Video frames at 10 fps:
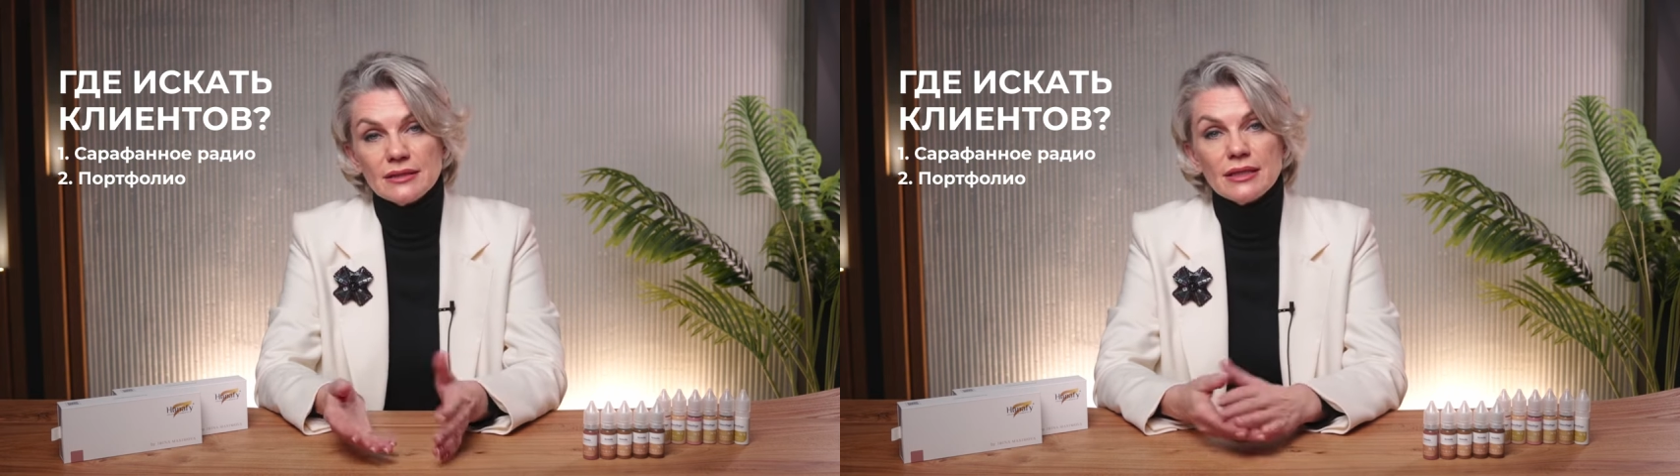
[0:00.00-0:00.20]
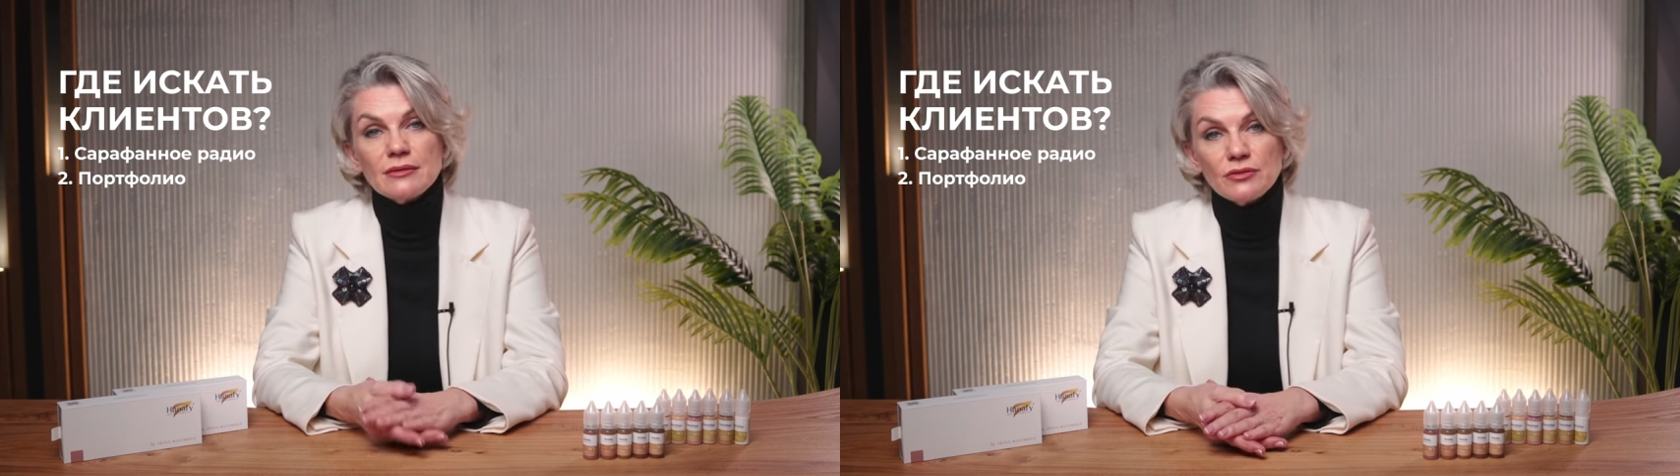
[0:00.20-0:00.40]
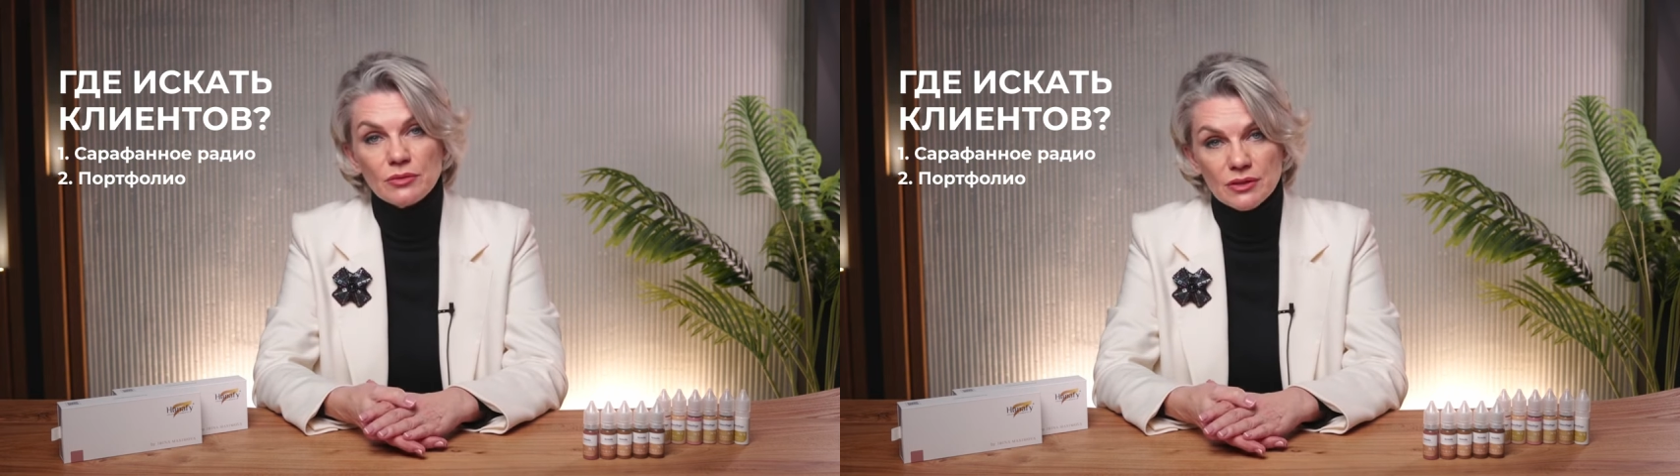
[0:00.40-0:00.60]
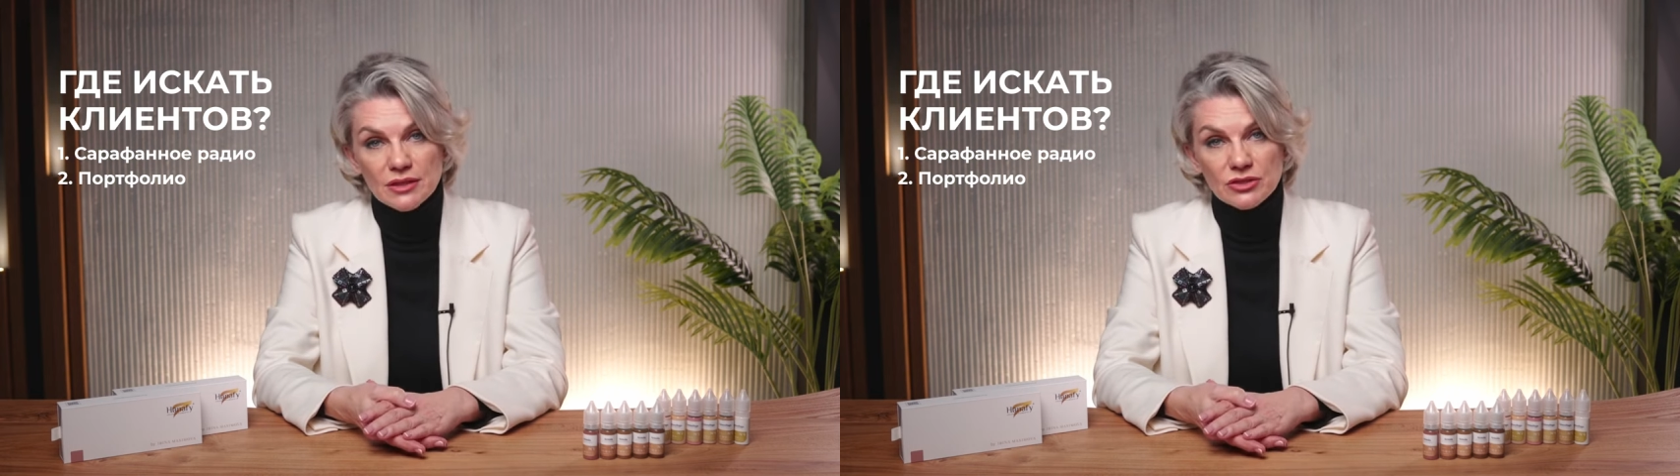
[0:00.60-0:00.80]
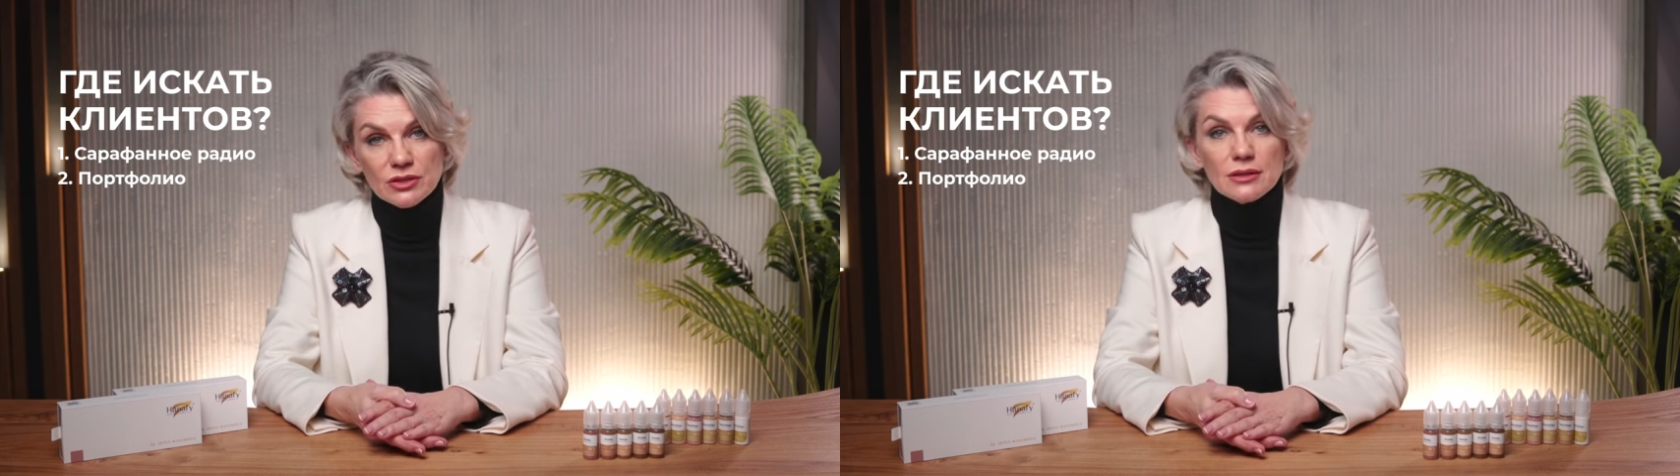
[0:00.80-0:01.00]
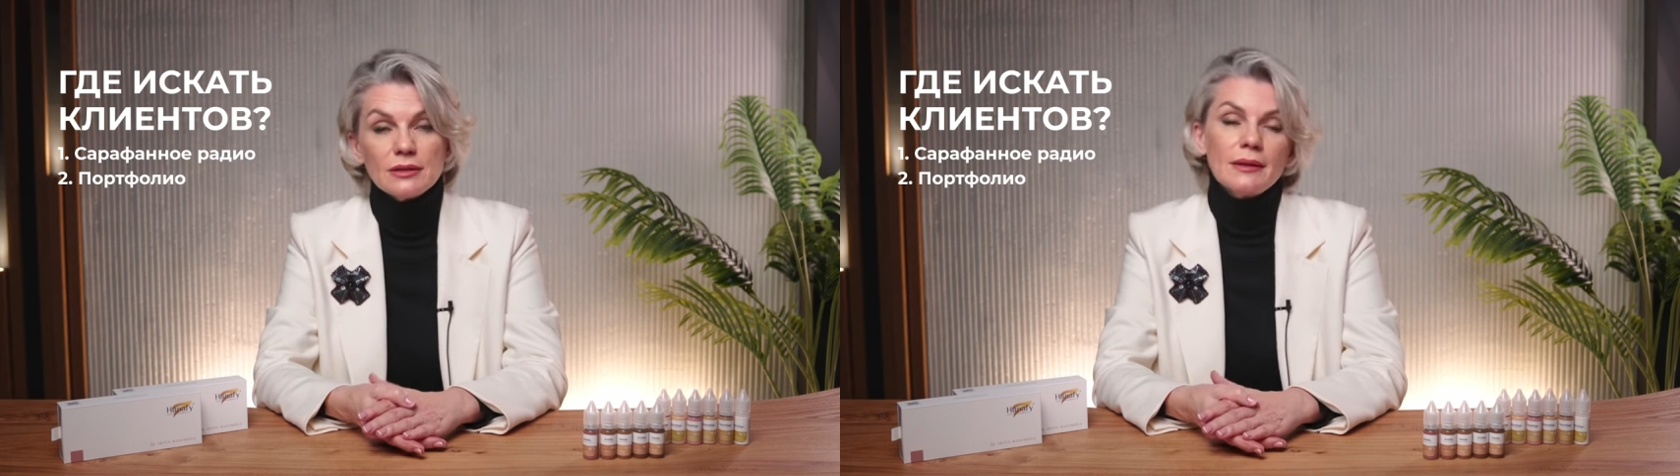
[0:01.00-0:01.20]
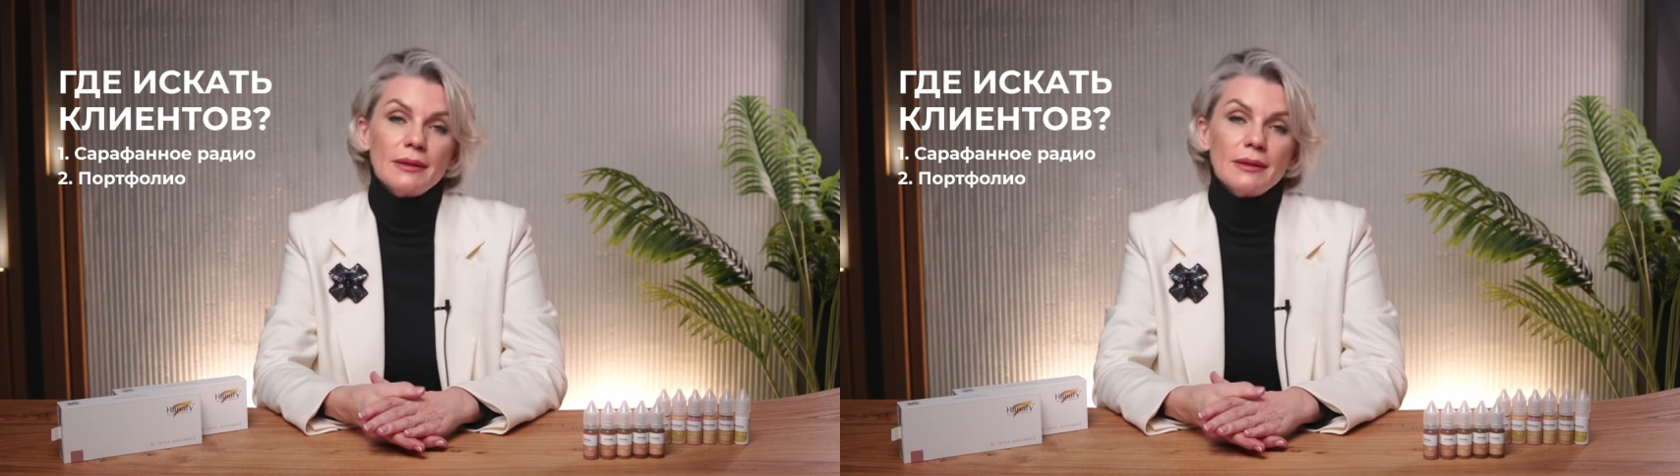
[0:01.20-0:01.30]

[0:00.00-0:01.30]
the information.